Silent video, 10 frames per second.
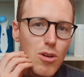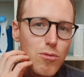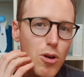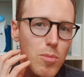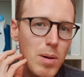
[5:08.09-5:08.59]

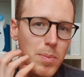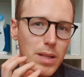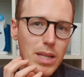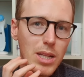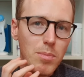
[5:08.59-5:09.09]
foam up a
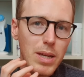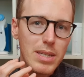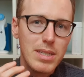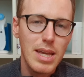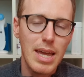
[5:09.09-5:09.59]
little
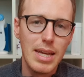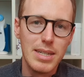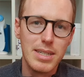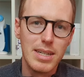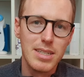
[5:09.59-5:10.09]
bit
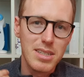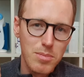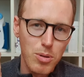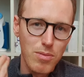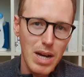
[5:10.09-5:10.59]
and uh,
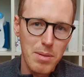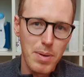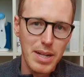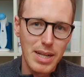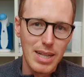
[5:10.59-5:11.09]
just provide a
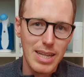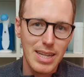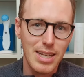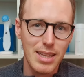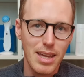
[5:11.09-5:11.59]
better
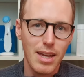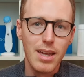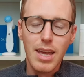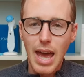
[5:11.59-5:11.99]
clean in there.